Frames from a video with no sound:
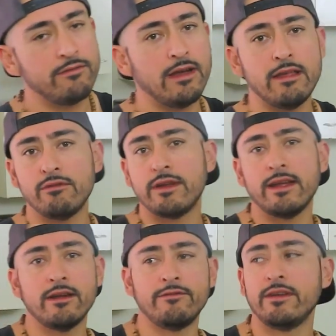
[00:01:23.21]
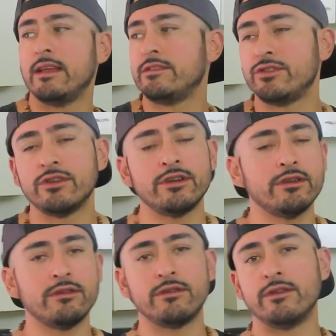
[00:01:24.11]
I don't care if it has
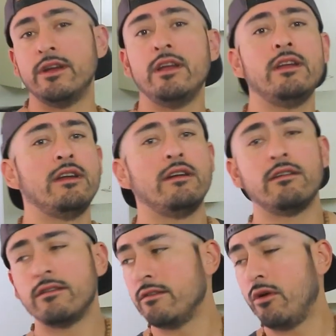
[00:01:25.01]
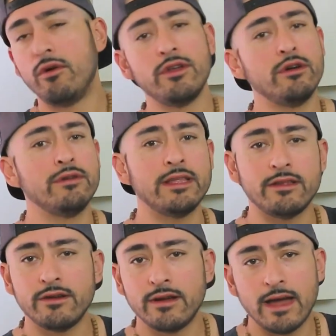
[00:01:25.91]
sugar or oil in there.